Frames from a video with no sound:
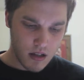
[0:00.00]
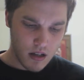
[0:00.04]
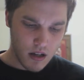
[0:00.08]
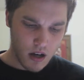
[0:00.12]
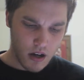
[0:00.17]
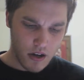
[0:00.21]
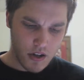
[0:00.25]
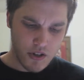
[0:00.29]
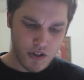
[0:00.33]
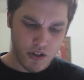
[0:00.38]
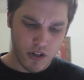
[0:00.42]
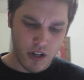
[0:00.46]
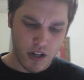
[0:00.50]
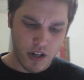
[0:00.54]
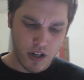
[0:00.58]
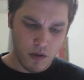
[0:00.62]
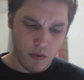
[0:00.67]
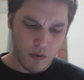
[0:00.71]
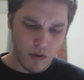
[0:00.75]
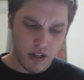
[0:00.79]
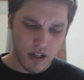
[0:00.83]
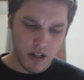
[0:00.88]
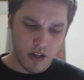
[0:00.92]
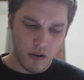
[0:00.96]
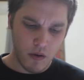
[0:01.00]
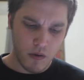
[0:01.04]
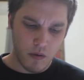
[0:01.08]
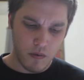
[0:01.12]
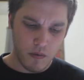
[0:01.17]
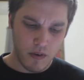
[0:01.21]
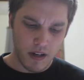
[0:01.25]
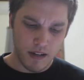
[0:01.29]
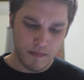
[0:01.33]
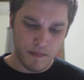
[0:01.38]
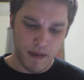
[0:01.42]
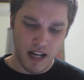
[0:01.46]
Are you sure you don't want to go
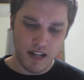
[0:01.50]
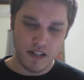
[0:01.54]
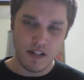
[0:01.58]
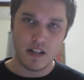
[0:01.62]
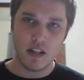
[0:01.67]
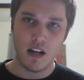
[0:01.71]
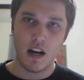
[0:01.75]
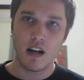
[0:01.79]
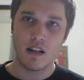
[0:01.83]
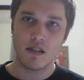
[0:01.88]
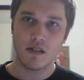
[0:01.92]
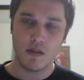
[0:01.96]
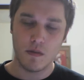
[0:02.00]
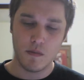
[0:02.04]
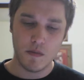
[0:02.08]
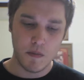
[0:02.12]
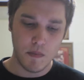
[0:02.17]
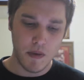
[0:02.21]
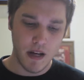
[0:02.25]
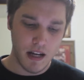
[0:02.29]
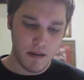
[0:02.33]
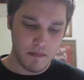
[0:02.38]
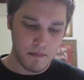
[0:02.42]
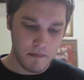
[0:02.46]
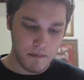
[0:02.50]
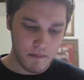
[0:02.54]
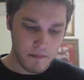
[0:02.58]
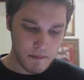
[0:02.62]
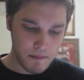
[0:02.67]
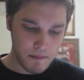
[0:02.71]
in matching costumes, babe?